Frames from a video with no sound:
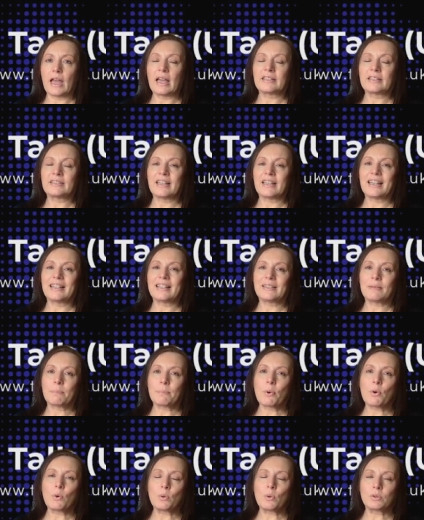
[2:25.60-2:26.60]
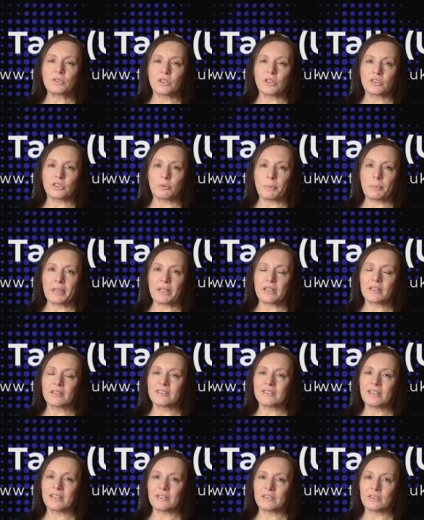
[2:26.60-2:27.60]
as it is important to be
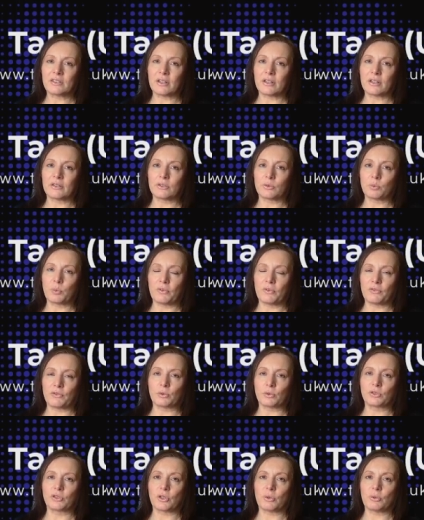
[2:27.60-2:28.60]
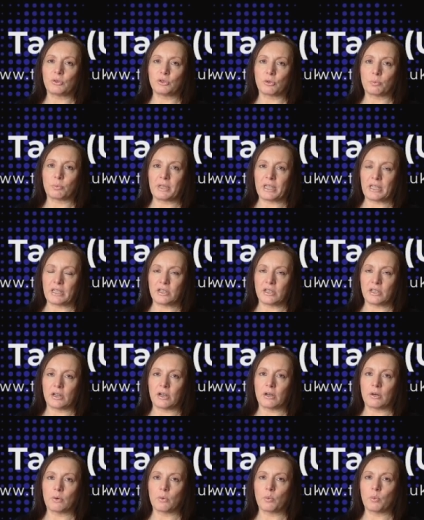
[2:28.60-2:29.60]
consistent with your social
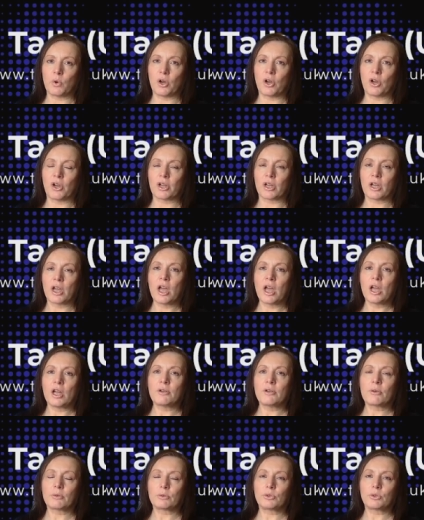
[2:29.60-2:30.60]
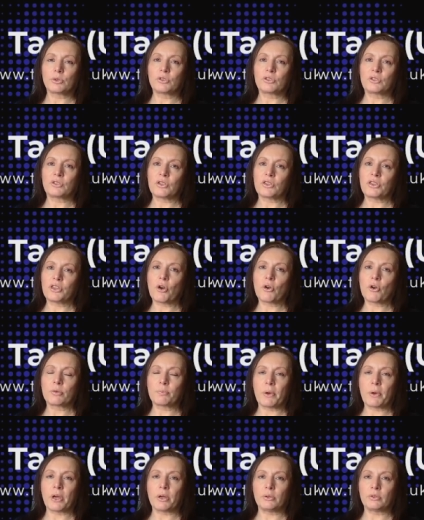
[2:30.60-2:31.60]
media work, not just the
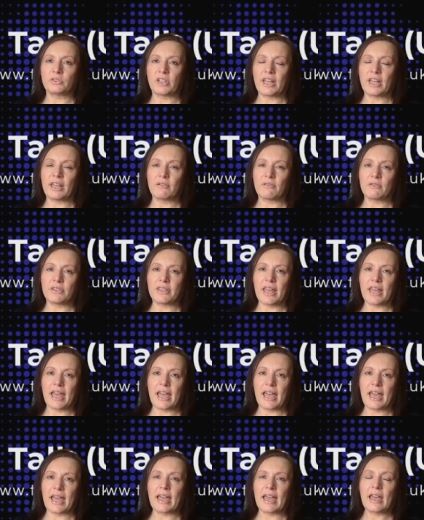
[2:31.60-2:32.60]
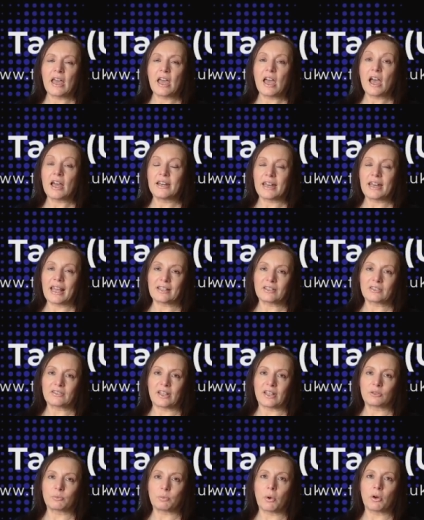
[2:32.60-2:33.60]
odd post here and there, unless
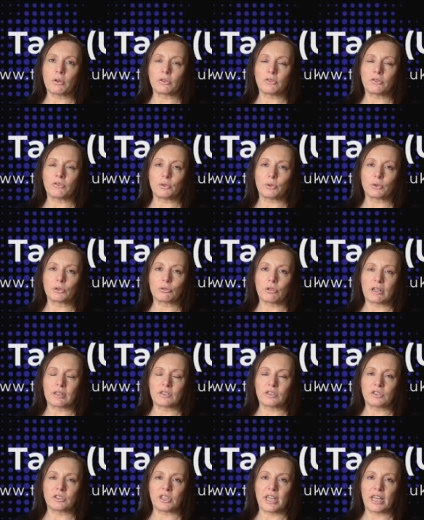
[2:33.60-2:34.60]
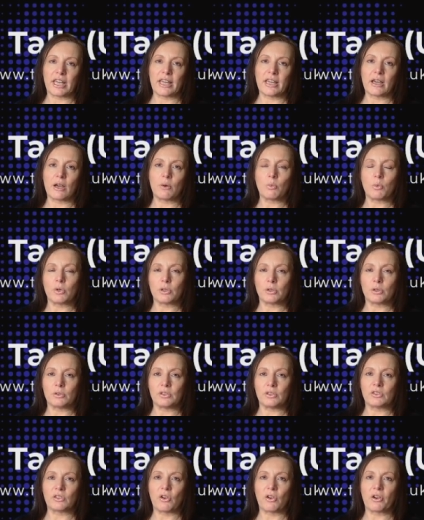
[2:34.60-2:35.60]
that's part of your strategy and what you
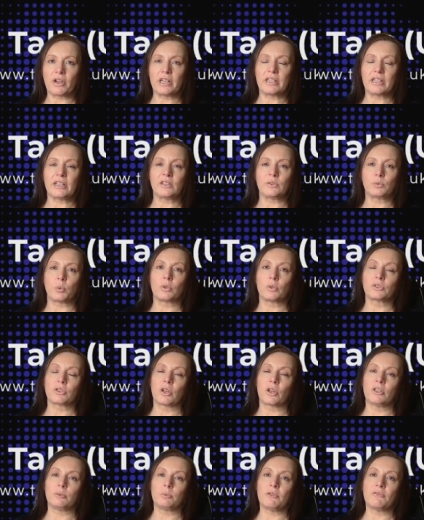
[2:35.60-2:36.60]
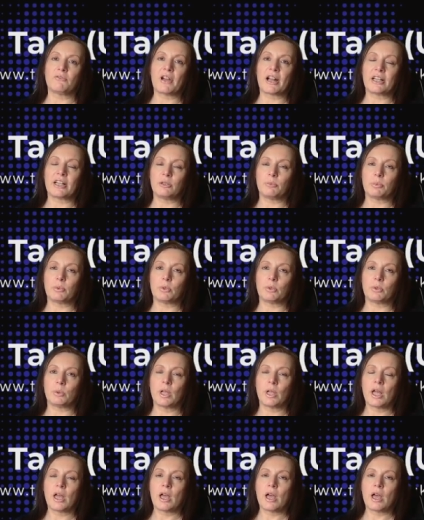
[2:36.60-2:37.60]
decide is what's going to be
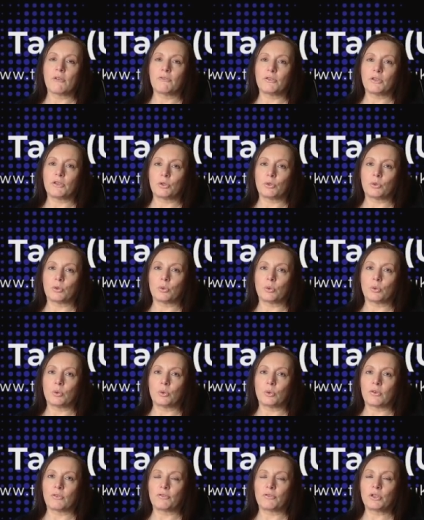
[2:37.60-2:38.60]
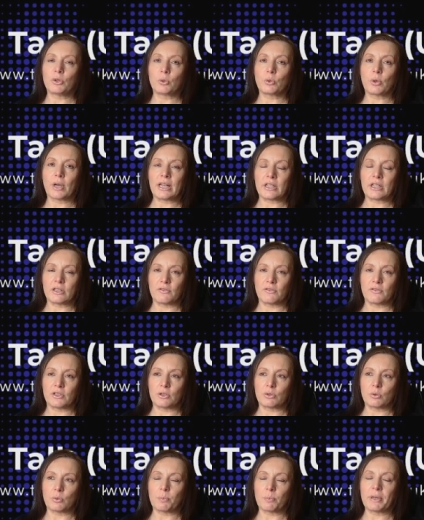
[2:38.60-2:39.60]
valuable for your, for your
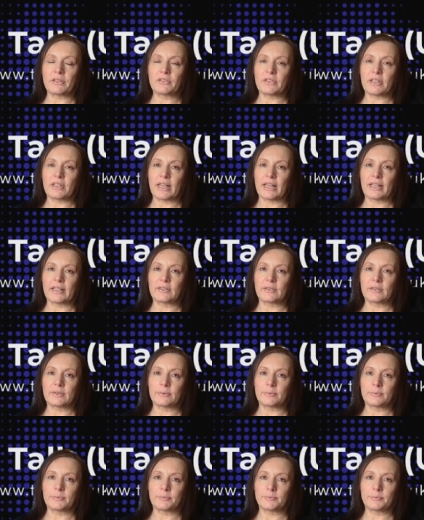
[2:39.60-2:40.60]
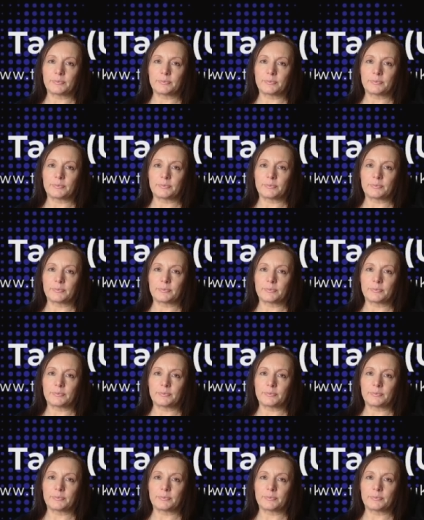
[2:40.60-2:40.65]
individual business.